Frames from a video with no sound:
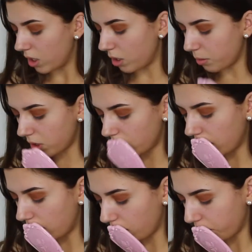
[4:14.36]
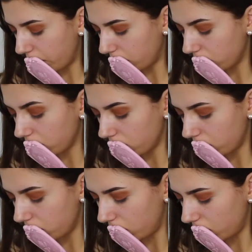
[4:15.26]
Then I'm going to get and mix
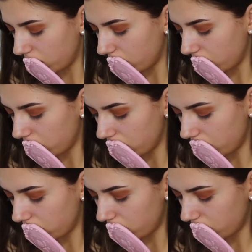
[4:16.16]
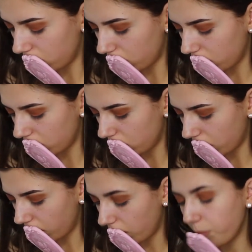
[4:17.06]
the other
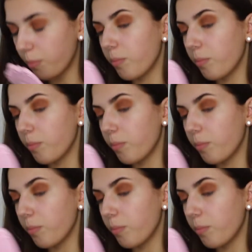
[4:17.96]
two.